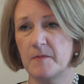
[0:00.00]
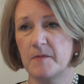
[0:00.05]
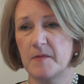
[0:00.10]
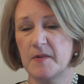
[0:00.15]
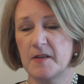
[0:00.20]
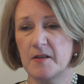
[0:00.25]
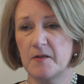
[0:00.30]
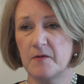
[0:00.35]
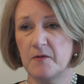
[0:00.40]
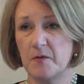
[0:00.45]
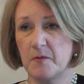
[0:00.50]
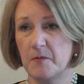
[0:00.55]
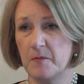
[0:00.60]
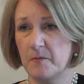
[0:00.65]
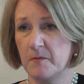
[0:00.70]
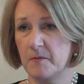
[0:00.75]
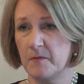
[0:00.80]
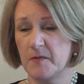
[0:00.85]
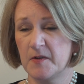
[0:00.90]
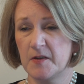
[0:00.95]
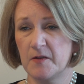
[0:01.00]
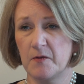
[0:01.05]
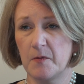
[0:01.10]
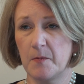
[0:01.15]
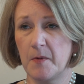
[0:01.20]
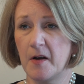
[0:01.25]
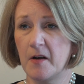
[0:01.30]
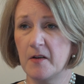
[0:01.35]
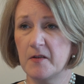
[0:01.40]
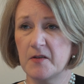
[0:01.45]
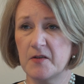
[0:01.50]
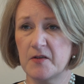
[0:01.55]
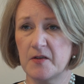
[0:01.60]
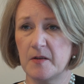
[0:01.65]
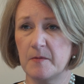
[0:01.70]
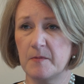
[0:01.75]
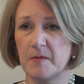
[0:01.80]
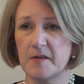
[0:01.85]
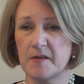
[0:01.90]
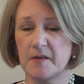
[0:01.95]
civil
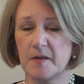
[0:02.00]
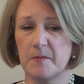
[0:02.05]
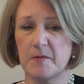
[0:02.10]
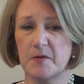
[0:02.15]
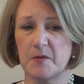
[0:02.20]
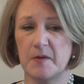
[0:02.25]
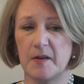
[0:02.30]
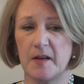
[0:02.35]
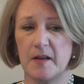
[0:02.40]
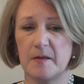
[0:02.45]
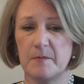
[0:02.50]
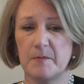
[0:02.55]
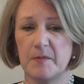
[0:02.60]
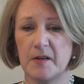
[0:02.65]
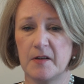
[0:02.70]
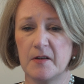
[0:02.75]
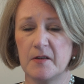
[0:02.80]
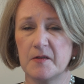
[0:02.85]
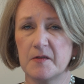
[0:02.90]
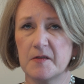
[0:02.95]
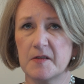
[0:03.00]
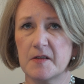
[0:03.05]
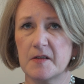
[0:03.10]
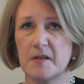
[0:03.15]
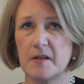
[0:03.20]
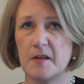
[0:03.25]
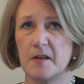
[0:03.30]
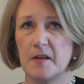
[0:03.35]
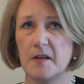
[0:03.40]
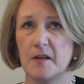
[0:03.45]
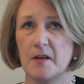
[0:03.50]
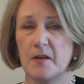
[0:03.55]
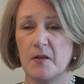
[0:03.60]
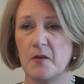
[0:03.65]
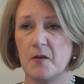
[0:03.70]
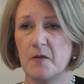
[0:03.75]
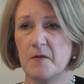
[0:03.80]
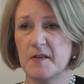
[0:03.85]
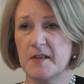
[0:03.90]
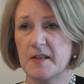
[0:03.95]
partnership has come to an end, because
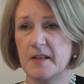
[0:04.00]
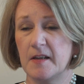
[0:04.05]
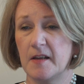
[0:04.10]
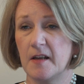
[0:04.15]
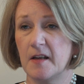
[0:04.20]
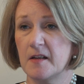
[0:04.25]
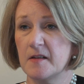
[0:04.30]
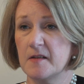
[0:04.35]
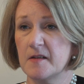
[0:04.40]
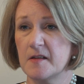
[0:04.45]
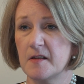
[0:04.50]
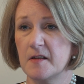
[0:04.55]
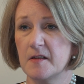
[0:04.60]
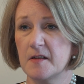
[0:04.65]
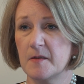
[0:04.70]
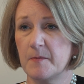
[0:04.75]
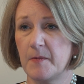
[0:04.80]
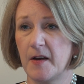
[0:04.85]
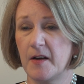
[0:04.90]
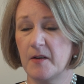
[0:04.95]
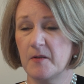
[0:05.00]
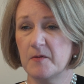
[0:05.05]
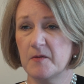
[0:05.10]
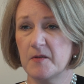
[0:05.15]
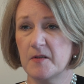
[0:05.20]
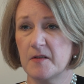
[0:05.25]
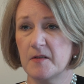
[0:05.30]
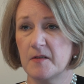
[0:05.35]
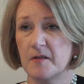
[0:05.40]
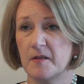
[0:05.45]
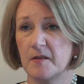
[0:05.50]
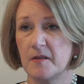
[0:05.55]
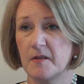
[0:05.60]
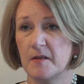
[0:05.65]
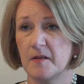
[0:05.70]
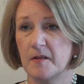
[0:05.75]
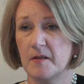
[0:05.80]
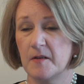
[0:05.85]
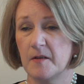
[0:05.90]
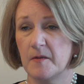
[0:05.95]
obviously they're concerned about
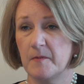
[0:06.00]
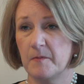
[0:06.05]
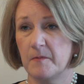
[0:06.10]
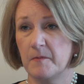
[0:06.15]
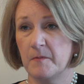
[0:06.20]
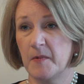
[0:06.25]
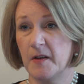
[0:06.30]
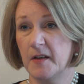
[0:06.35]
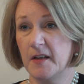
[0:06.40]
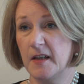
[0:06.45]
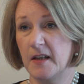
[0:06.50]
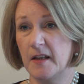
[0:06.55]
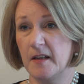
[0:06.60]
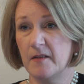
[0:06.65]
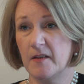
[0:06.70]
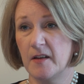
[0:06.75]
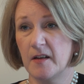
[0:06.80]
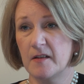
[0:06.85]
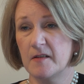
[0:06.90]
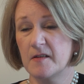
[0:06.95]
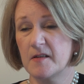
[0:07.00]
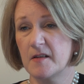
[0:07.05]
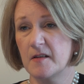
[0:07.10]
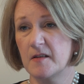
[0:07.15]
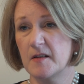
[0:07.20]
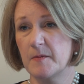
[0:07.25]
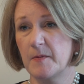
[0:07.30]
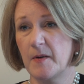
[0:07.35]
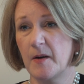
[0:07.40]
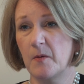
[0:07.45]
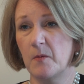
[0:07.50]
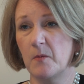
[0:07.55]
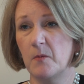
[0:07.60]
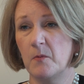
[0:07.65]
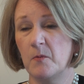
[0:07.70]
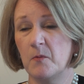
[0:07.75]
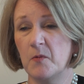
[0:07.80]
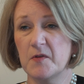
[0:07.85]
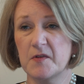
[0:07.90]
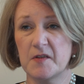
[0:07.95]
money. They're concerned about
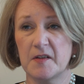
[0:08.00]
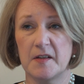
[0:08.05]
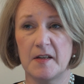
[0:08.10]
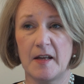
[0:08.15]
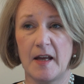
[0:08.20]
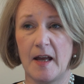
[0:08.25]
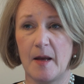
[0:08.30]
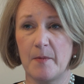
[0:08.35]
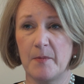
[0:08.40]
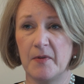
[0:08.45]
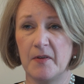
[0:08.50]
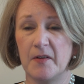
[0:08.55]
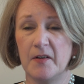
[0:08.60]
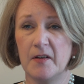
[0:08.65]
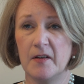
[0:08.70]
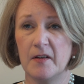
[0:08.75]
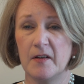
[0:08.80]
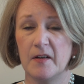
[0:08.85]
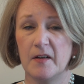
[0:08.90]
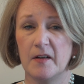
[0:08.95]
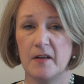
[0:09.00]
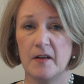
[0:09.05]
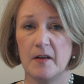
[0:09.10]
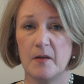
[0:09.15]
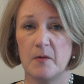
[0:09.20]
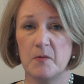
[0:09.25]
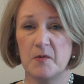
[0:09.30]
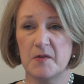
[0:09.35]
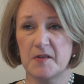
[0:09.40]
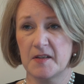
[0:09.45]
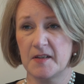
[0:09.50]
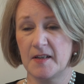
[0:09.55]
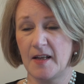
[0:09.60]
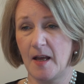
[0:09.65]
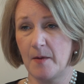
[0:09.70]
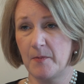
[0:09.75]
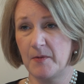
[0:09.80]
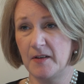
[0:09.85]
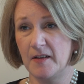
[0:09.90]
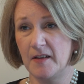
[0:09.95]
what's going to happen
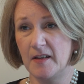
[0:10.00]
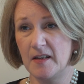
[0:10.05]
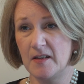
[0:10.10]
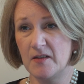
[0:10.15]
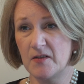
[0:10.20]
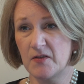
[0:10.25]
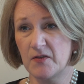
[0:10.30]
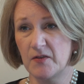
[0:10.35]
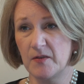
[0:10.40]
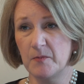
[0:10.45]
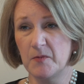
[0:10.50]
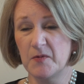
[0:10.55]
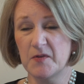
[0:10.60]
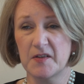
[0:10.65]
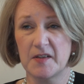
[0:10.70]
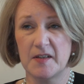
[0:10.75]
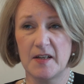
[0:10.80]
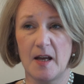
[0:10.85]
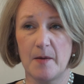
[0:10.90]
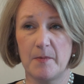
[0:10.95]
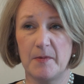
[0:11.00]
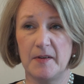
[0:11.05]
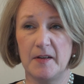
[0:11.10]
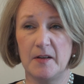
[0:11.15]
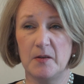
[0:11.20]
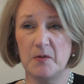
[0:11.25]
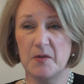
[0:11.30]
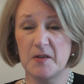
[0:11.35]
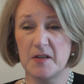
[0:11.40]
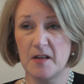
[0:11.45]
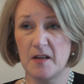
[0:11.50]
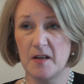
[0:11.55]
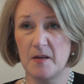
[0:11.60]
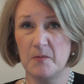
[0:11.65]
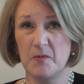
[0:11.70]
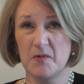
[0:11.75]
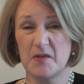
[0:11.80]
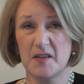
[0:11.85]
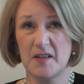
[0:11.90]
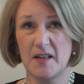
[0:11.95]
in the interim, what's going to happen in the longer
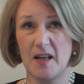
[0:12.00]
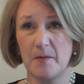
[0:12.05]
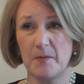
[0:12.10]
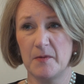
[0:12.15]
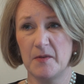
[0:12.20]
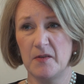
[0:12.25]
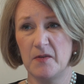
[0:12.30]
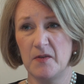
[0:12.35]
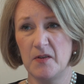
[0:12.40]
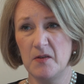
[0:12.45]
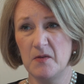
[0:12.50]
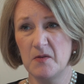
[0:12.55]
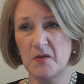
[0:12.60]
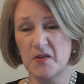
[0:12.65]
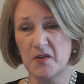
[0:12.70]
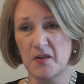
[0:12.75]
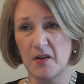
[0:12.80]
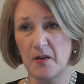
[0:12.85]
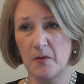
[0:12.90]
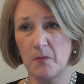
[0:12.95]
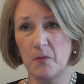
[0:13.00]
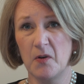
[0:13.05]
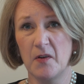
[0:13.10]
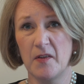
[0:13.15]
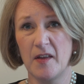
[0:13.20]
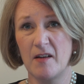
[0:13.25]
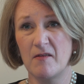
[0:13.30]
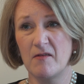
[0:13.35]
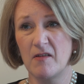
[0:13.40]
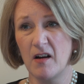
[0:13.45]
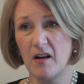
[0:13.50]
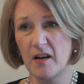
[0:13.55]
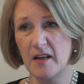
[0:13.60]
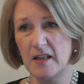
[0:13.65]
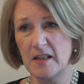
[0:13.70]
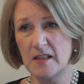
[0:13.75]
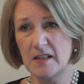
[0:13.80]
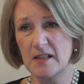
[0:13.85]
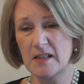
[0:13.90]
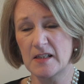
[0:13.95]
term, what's going to happen in the future, what are their
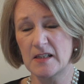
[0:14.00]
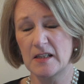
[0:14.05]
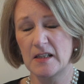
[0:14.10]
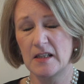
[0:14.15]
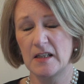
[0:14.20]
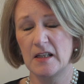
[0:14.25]
rights.